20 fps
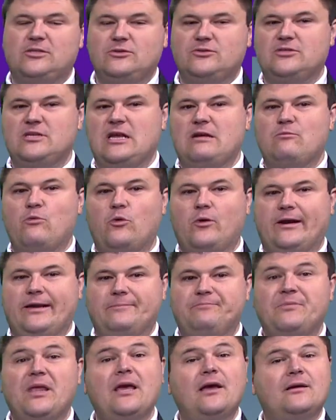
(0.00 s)
Tuesday morning.
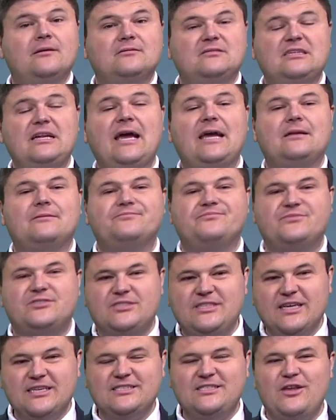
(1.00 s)
Tonight,
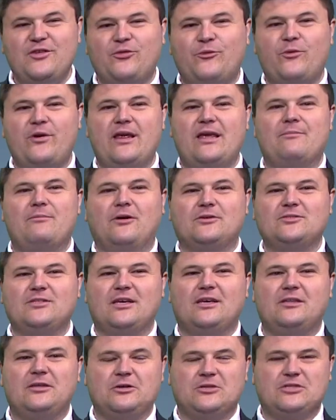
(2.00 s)
63,
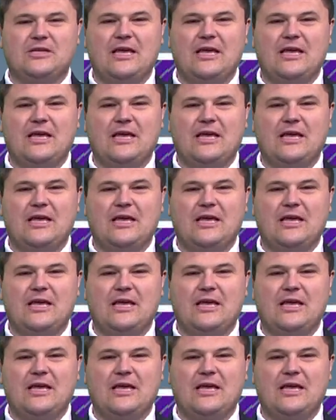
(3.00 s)
mostly clear